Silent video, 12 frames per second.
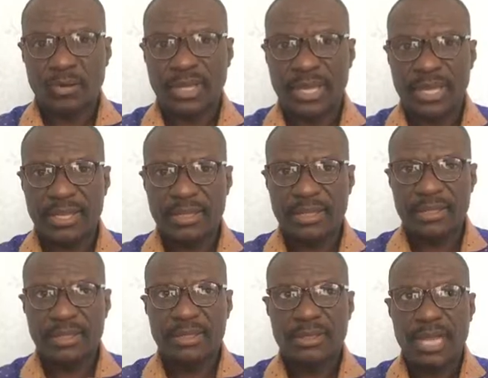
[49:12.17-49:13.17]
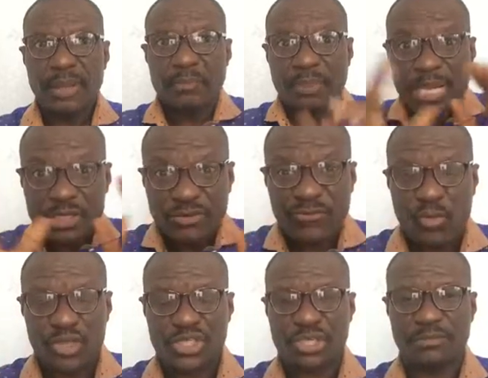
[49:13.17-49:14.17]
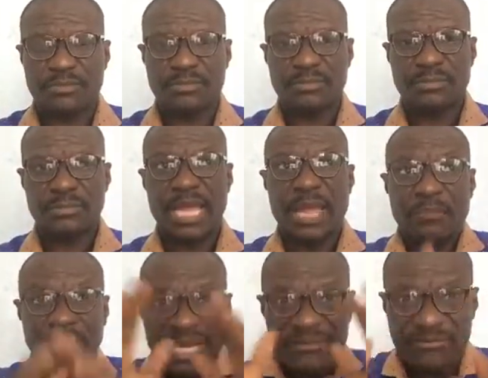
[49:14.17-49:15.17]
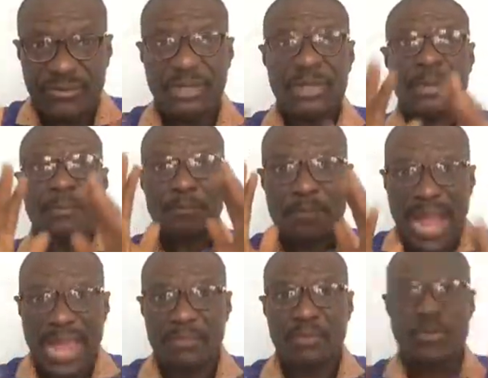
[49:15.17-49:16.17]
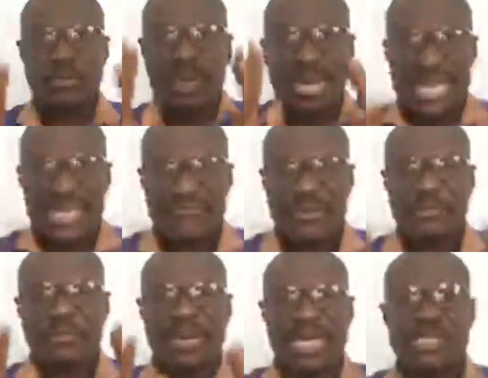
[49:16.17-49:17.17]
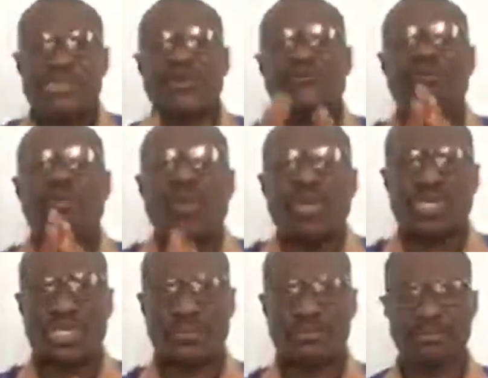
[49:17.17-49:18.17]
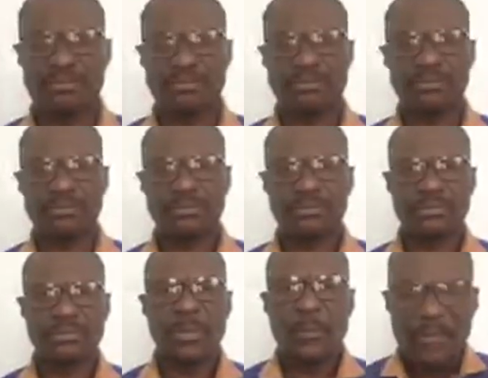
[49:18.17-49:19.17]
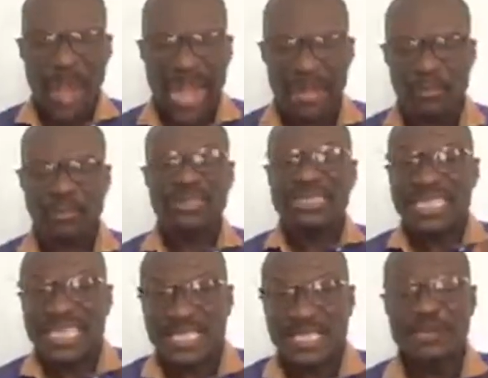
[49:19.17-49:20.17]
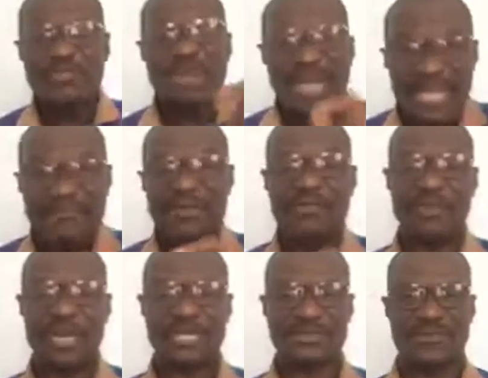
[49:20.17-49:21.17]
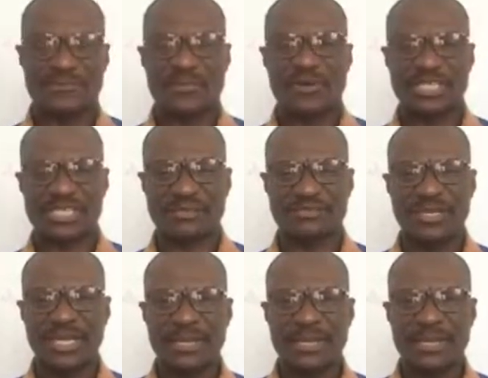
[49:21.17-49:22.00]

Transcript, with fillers: okay? A place of worship, a belief, Bible believing place of worship. Bible teaching, believing place of worship.